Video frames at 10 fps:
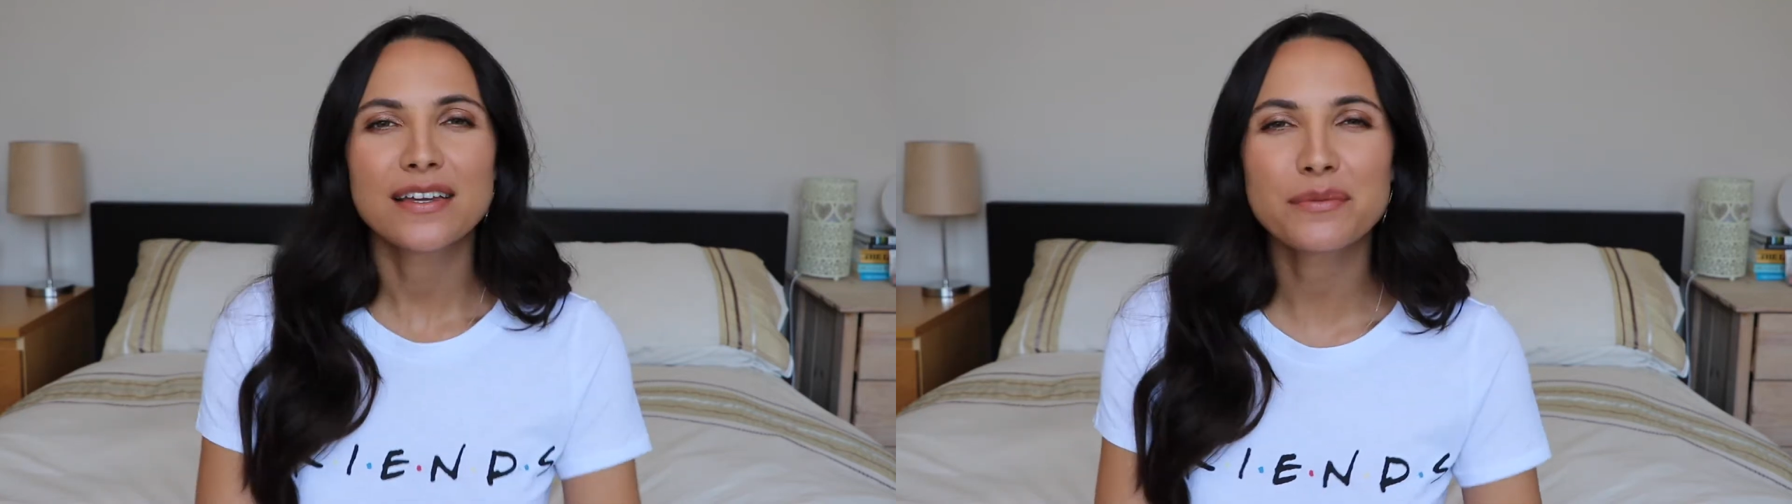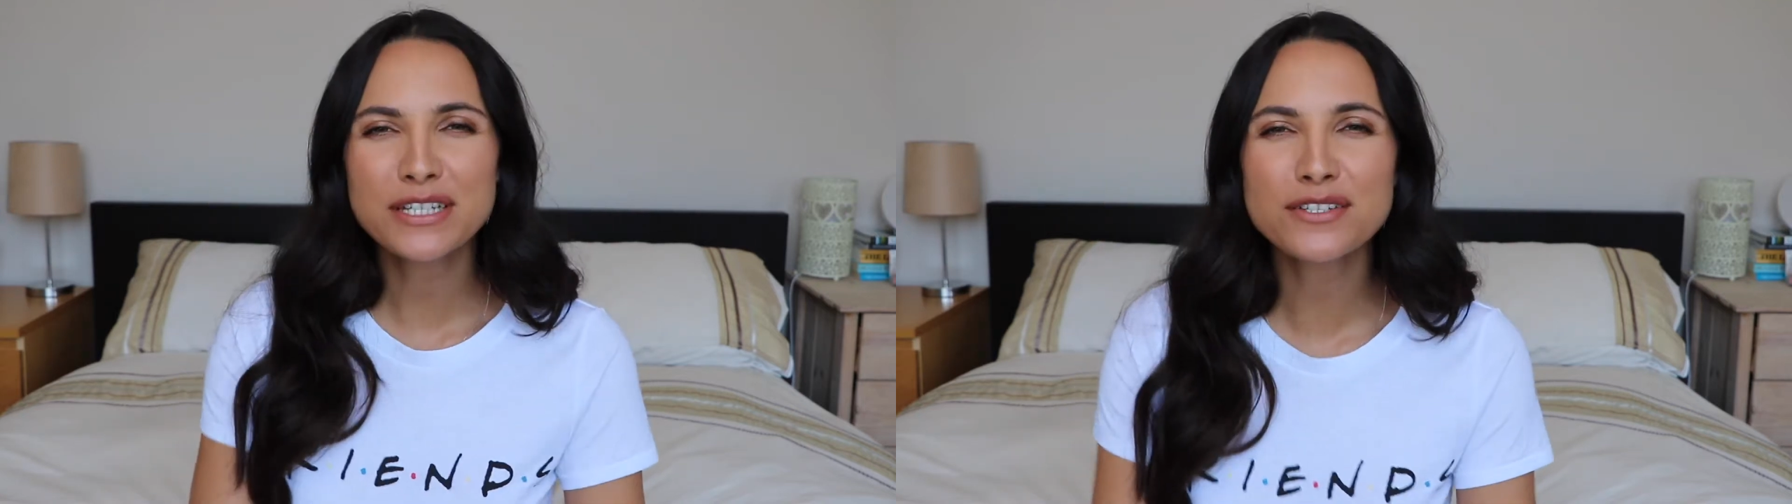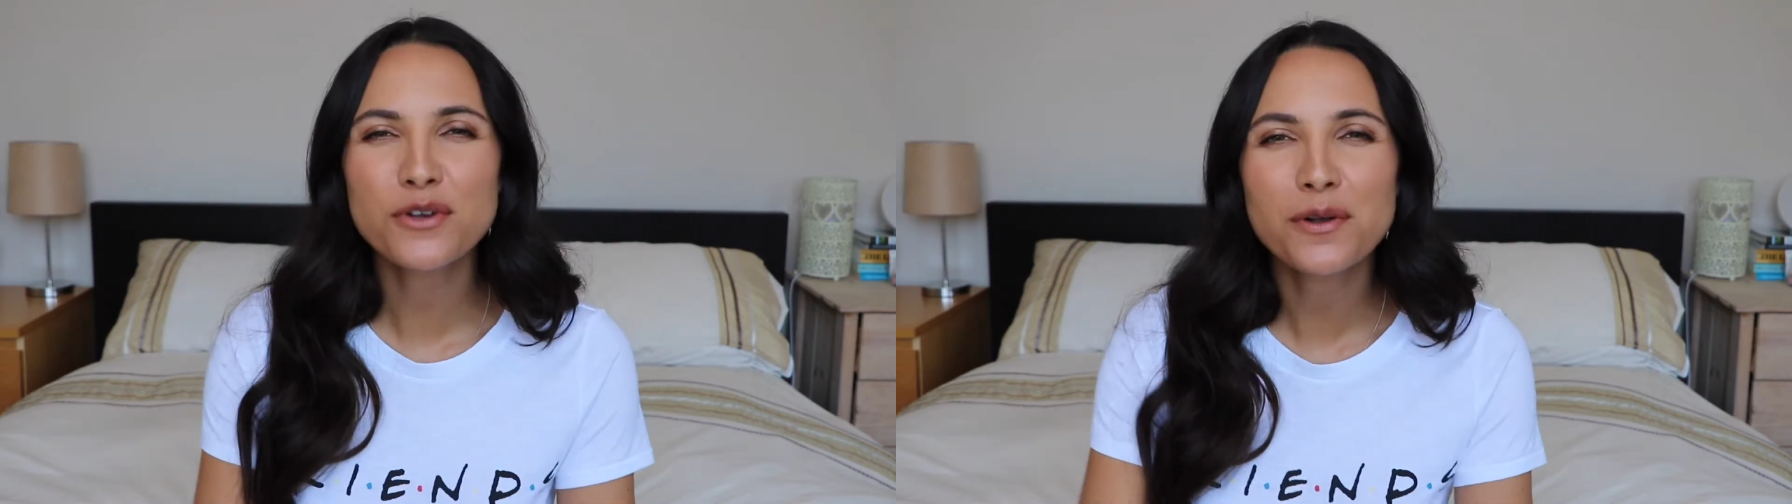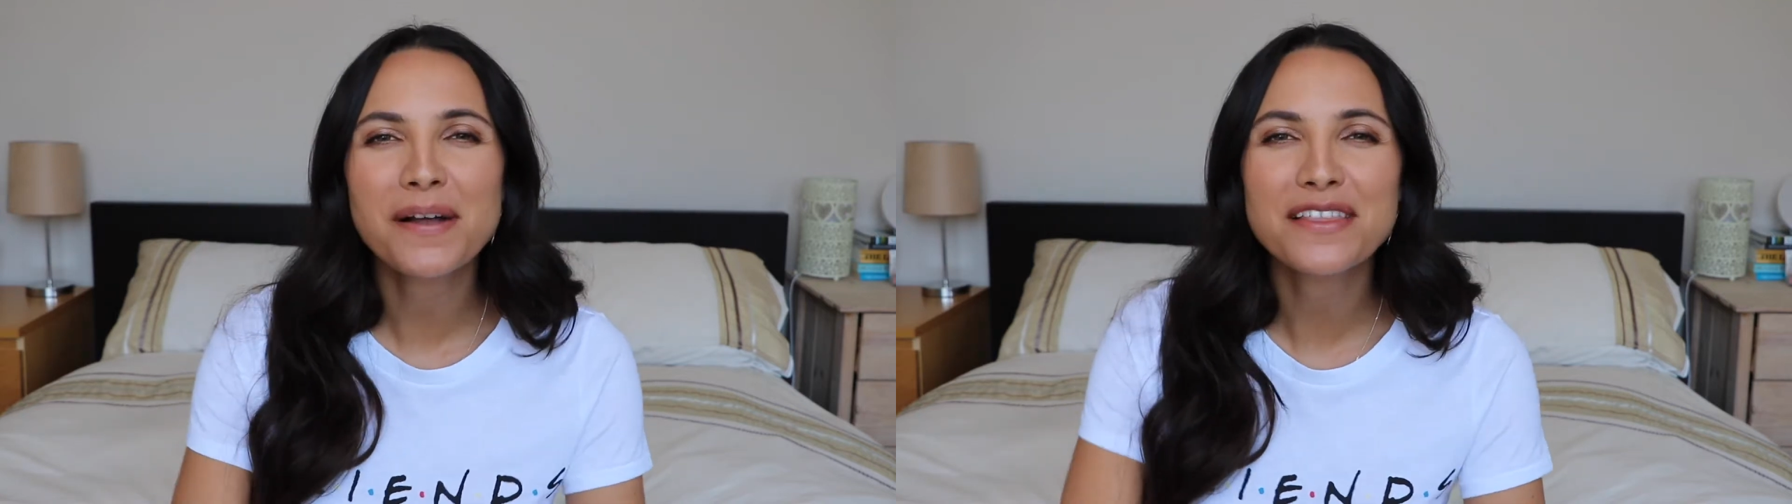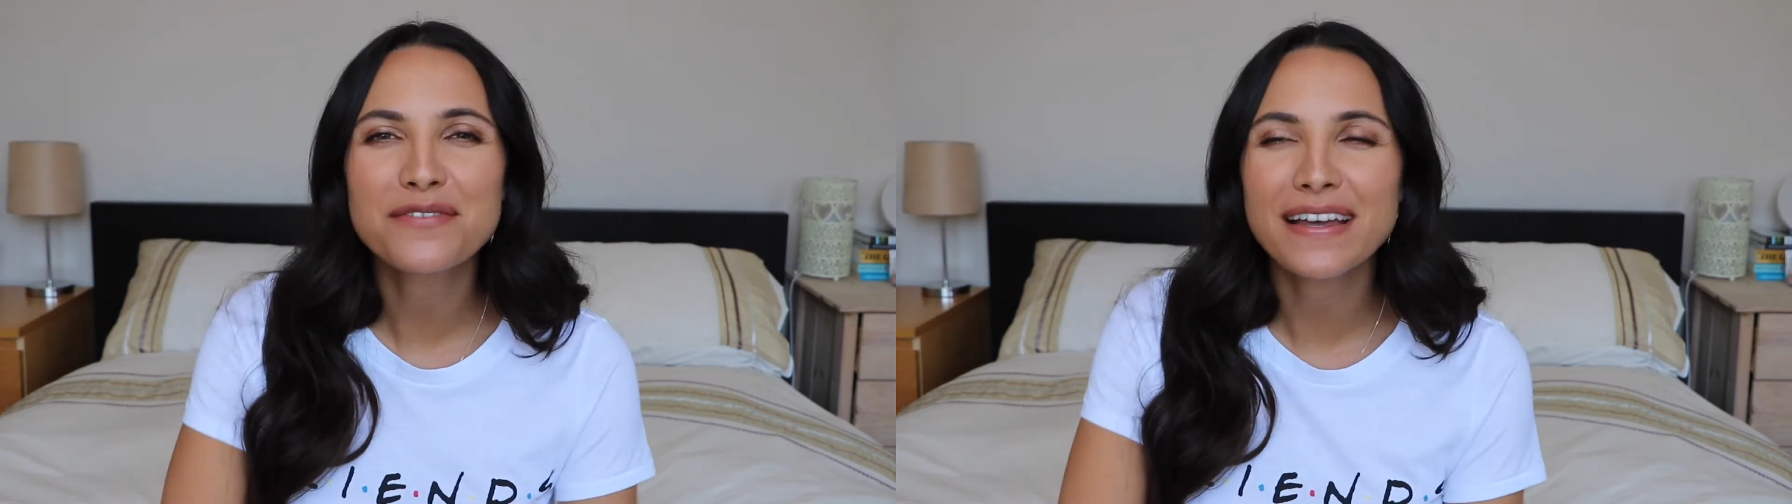Can we just talk
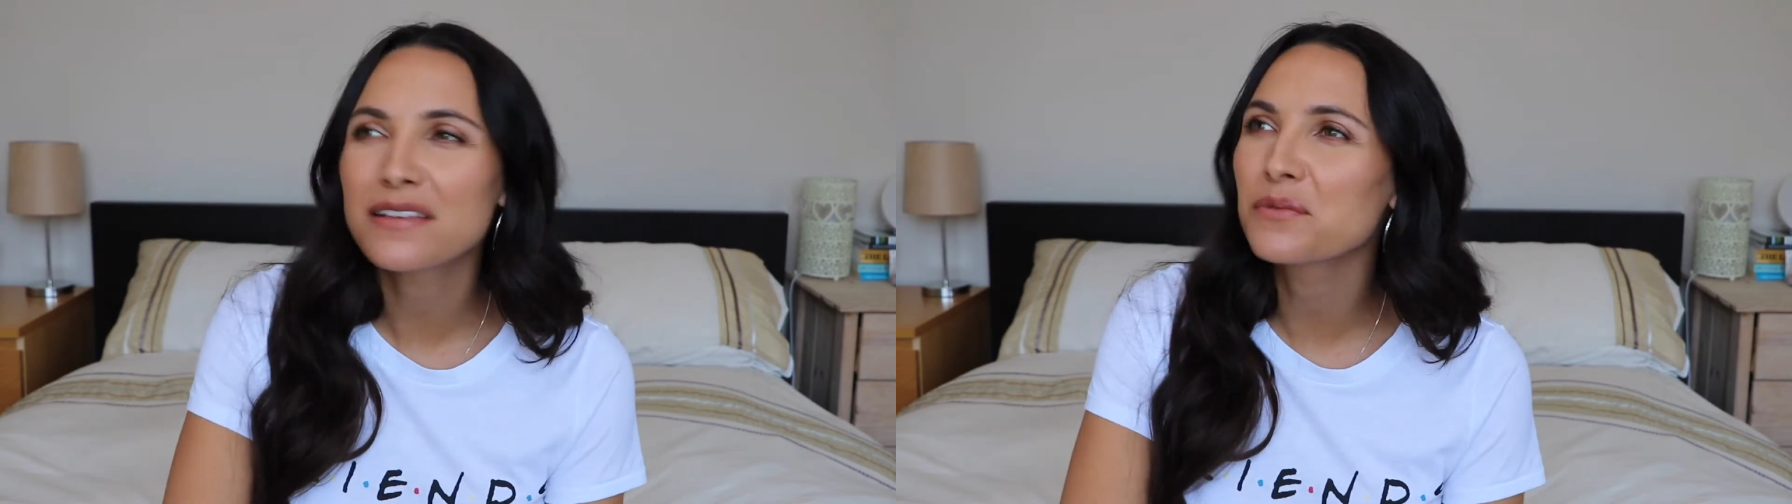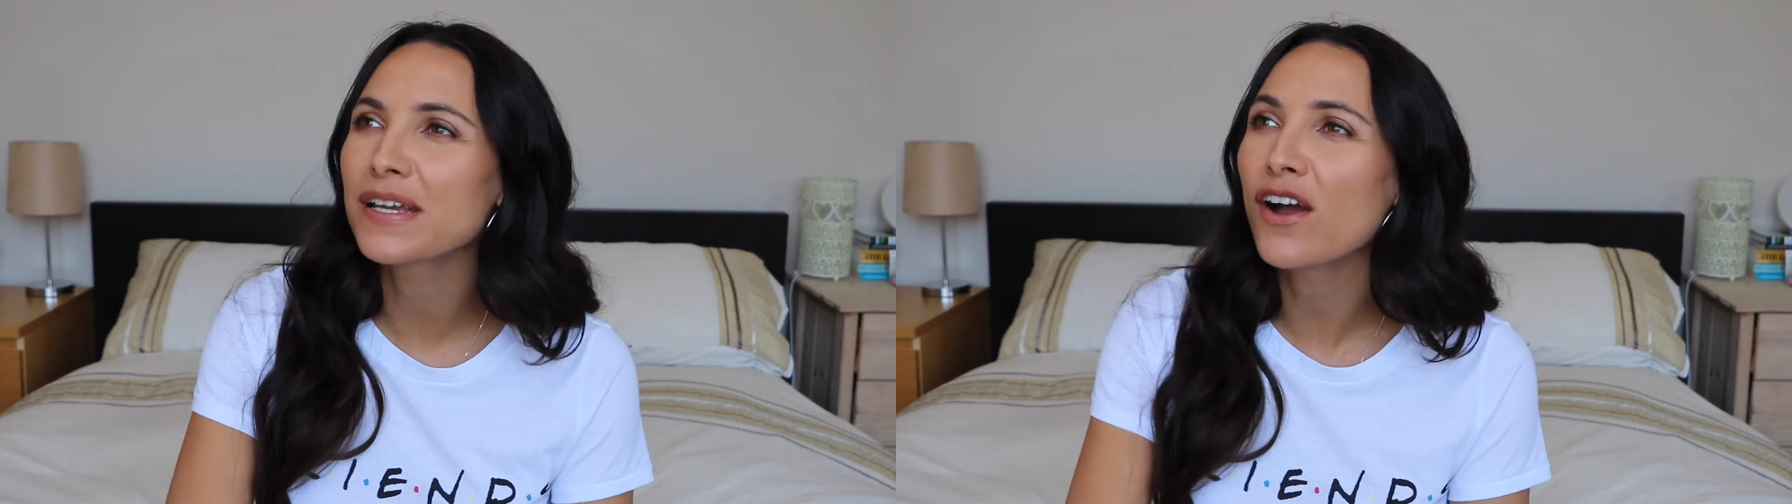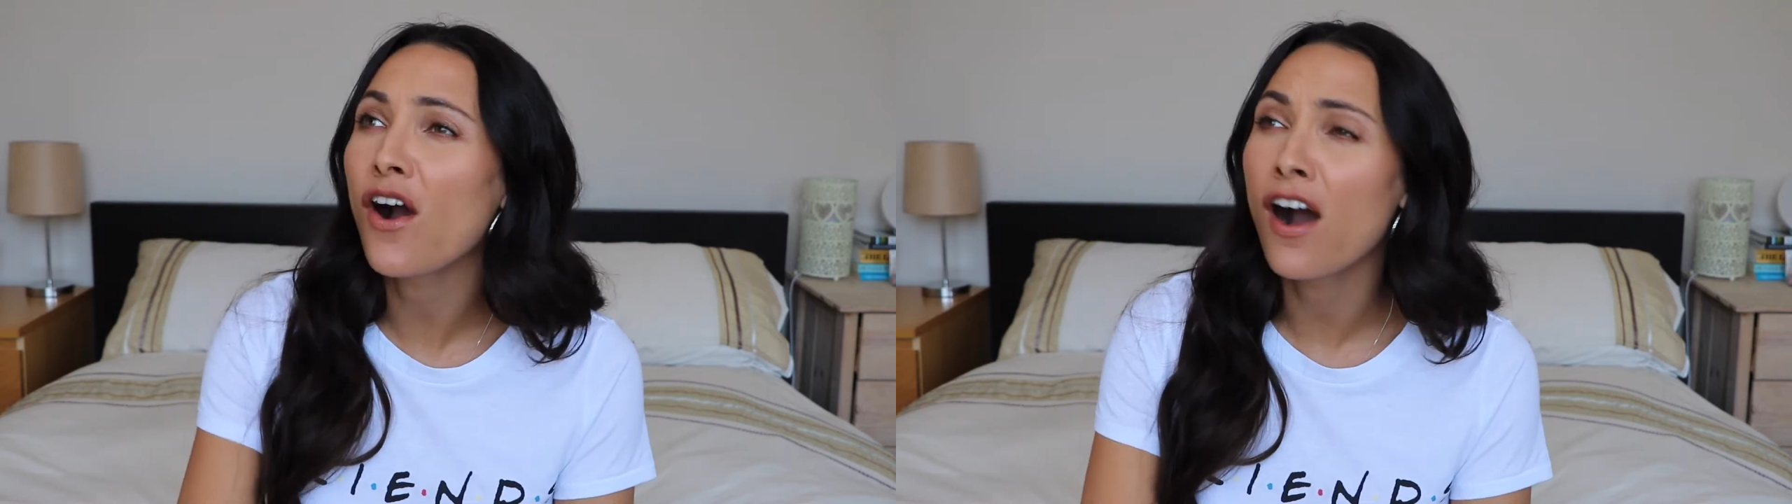about the fact that we are